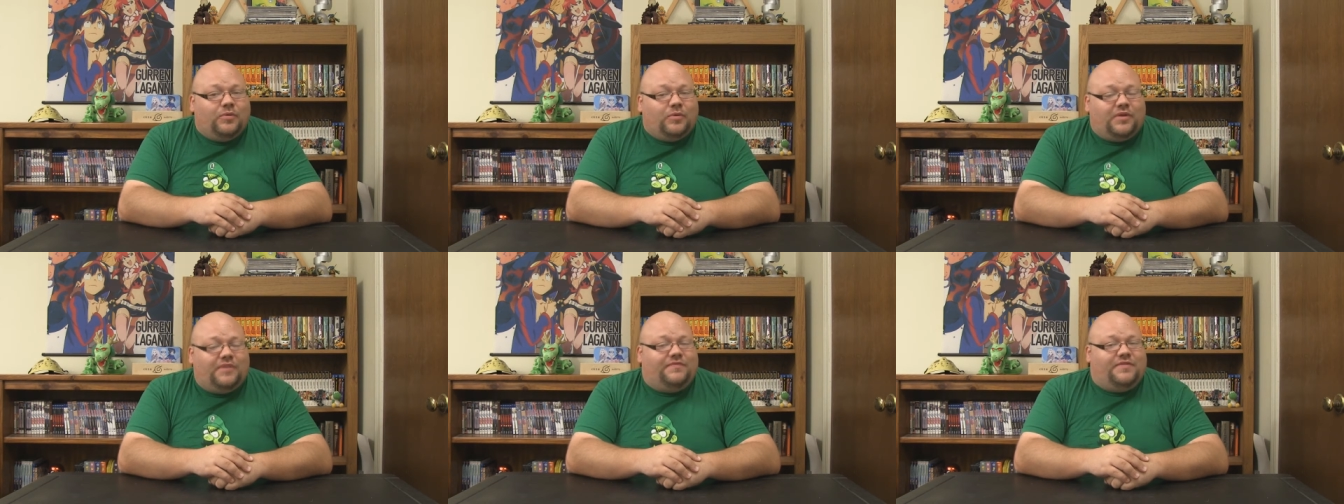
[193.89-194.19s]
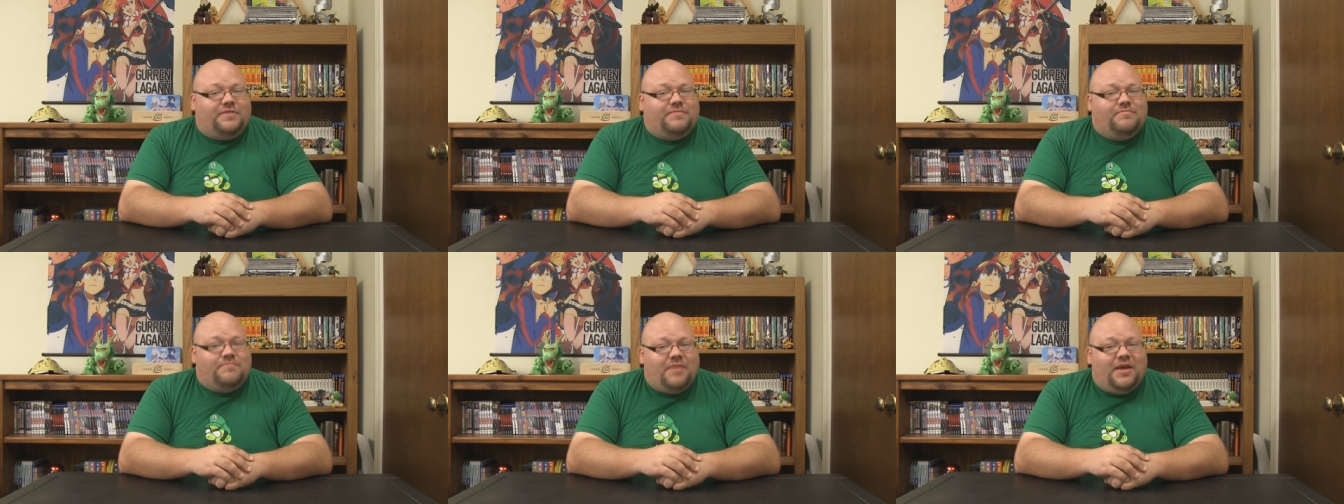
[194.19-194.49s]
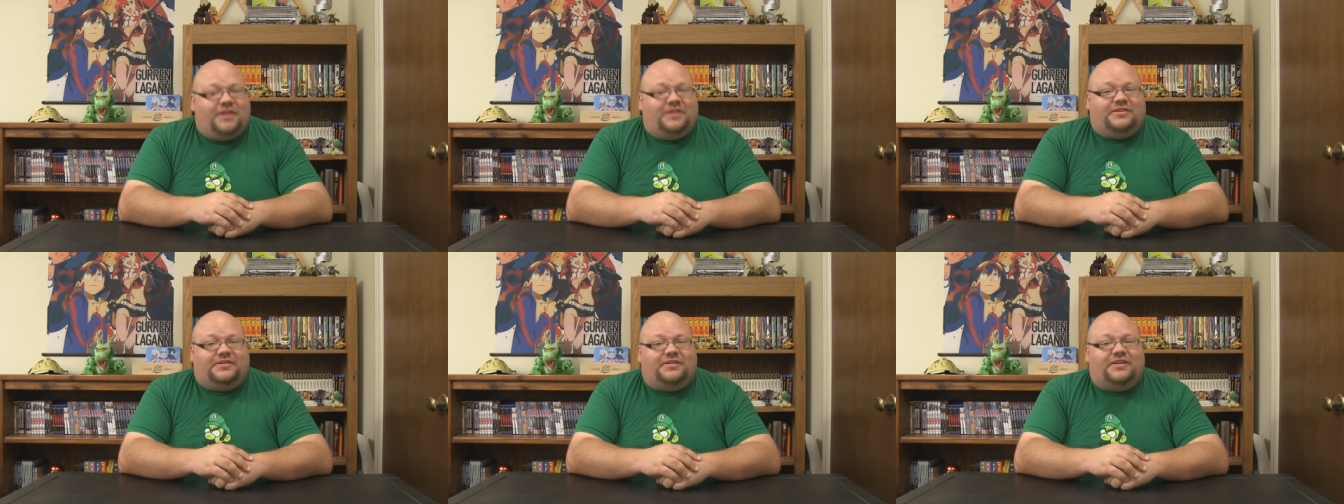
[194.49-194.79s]
one of the
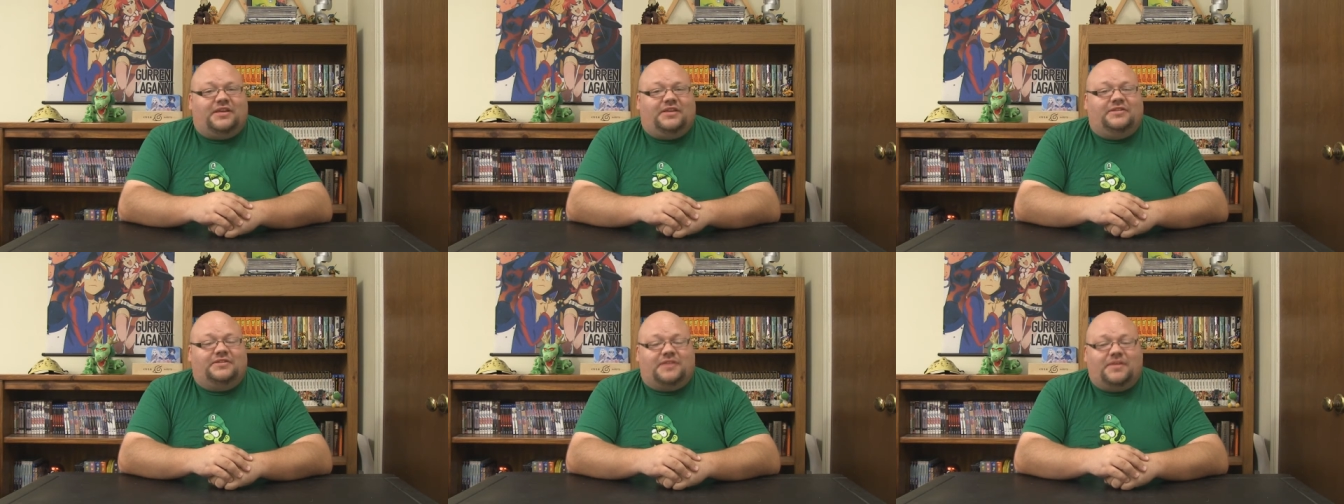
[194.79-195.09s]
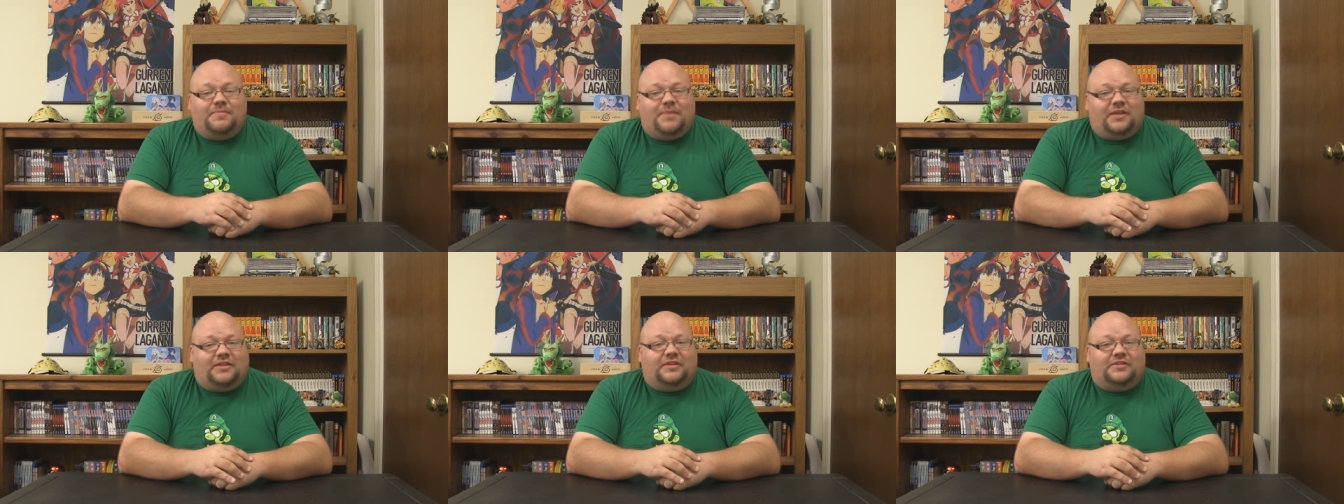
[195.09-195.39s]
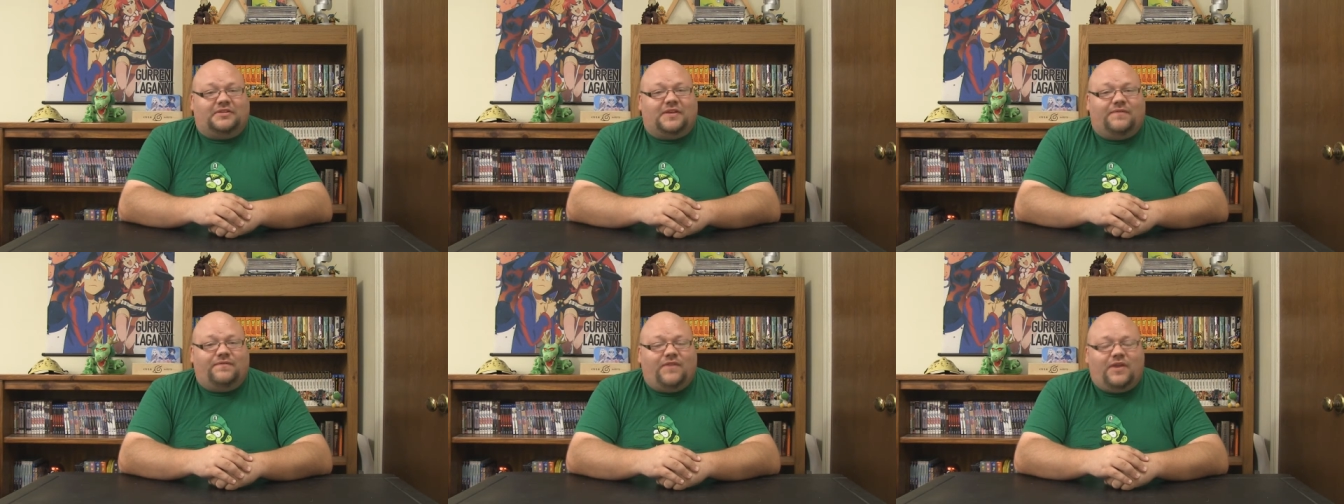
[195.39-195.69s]
many scenes that make
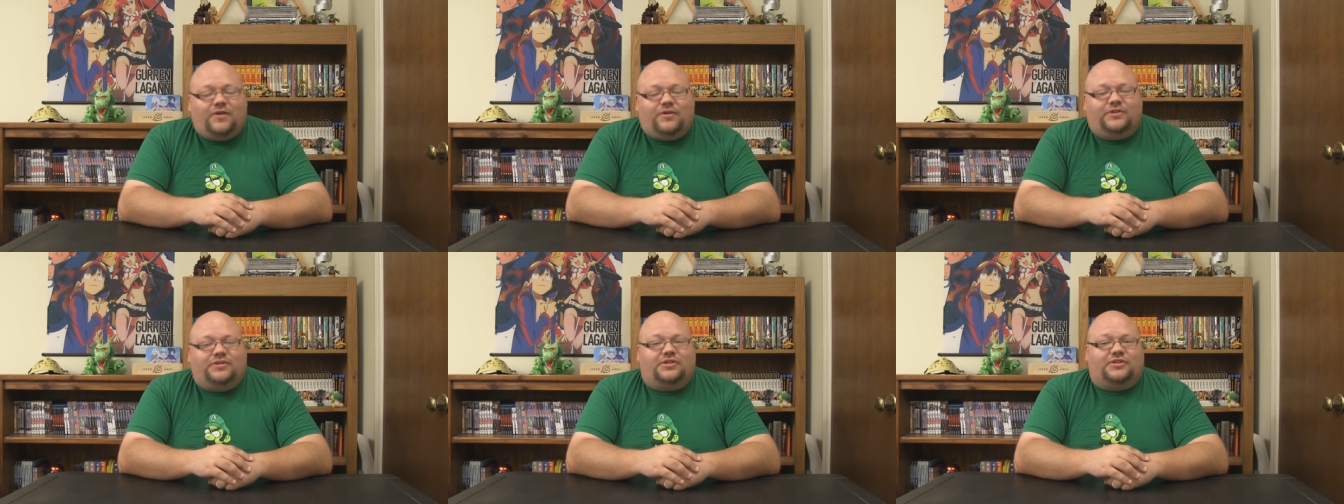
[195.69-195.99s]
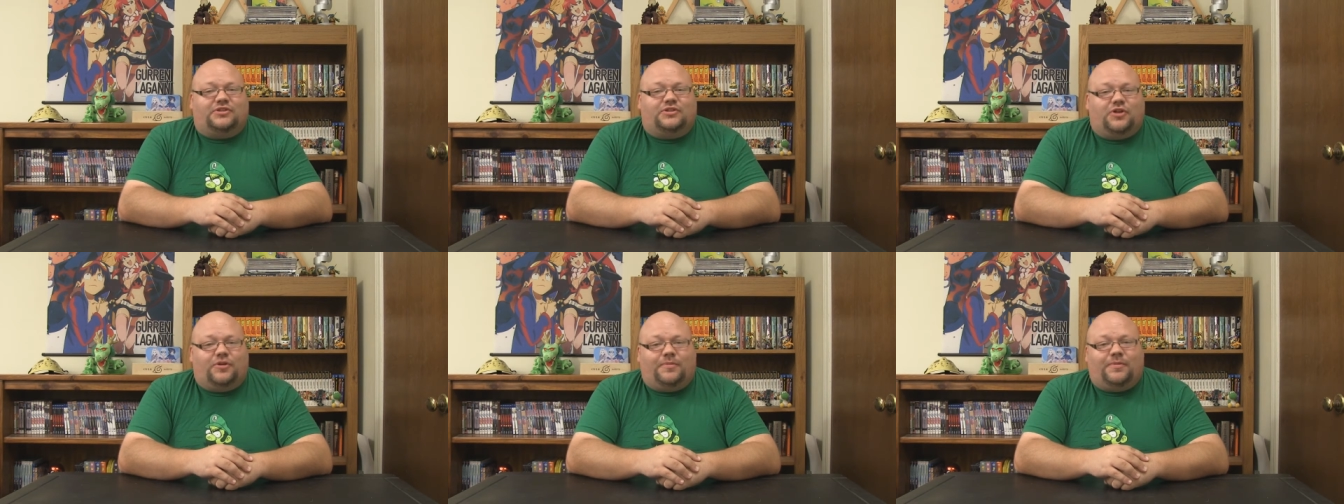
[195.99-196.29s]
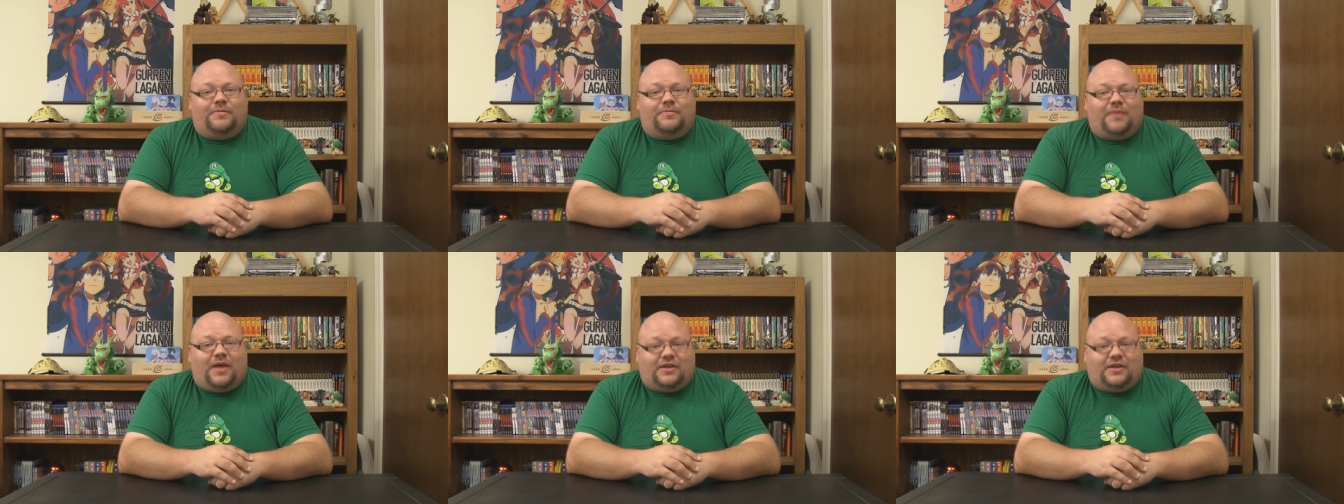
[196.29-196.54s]
this a very disturbing